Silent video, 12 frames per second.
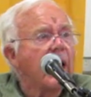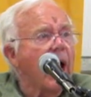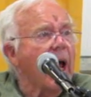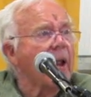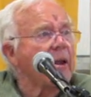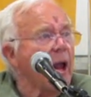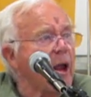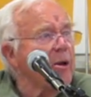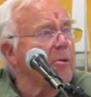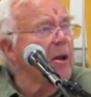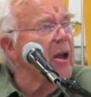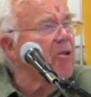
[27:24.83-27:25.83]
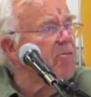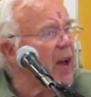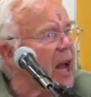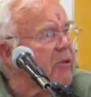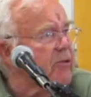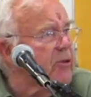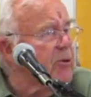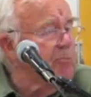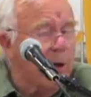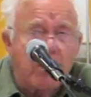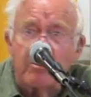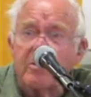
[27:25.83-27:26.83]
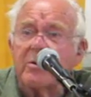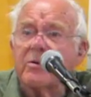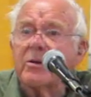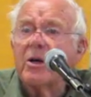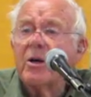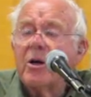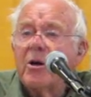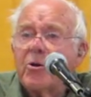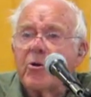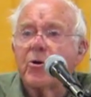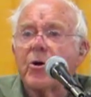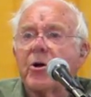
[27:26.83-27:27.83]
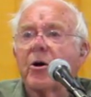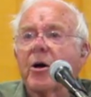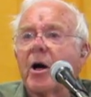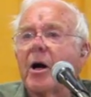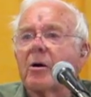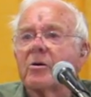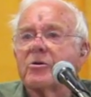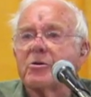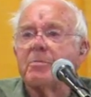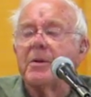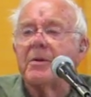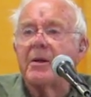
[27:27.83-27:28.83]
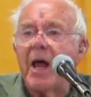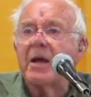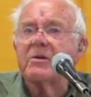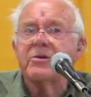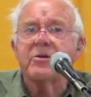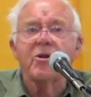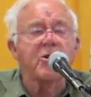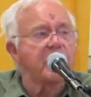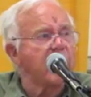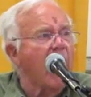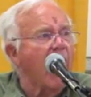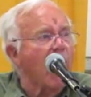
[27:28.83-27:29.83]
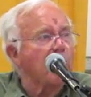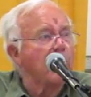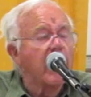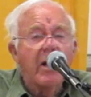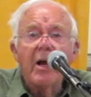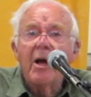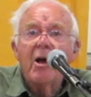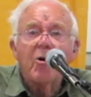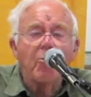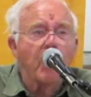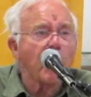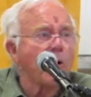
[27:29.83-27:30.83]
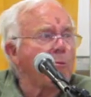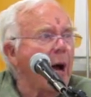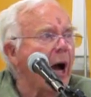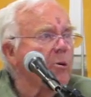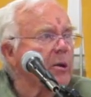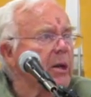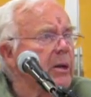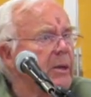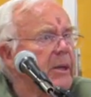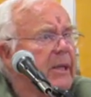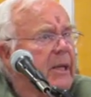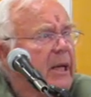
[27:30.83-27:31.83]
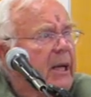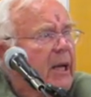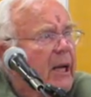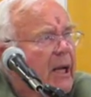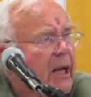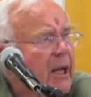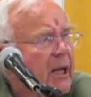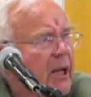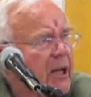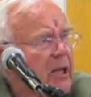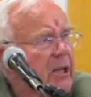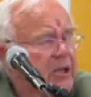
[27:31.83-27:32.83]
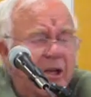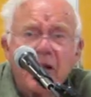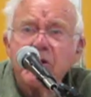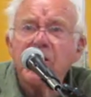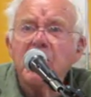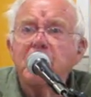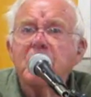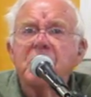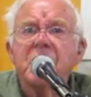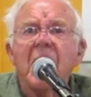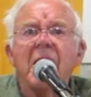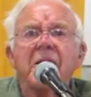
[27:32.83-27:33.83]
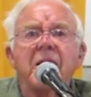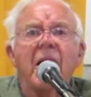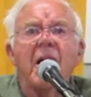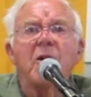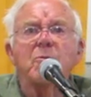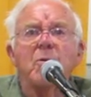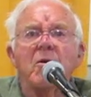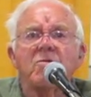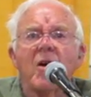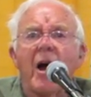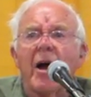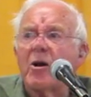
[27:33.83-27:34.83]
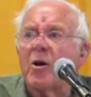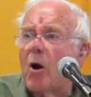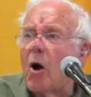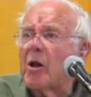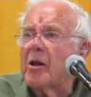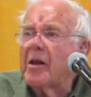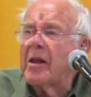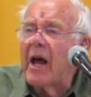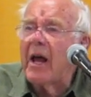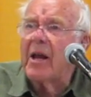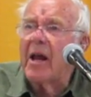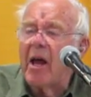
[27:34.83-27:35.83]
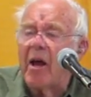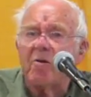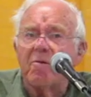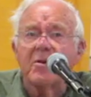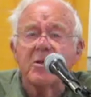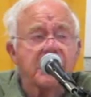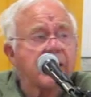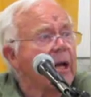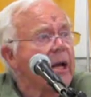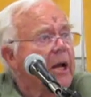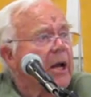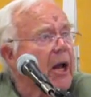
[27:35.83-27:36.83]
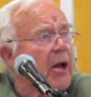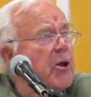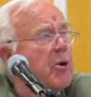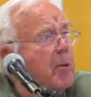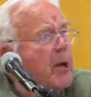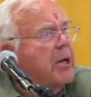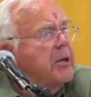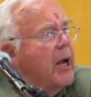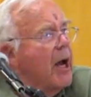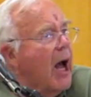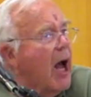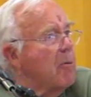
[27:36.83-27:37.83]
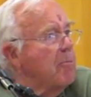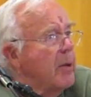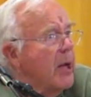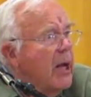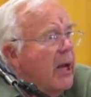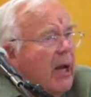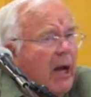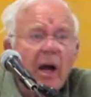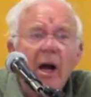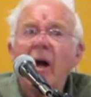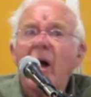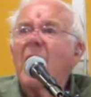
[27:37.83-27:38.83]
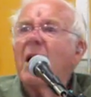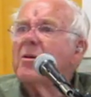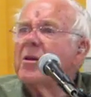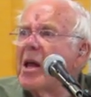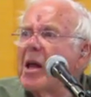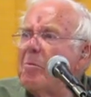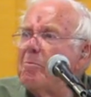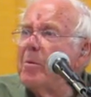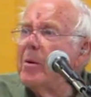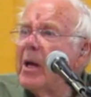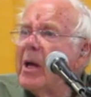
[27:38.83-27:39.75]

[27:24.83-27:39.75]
and then advancing bills through your congressman. That's the job. We're about 60% done. We've got all of that ahead of us. In the meantime, the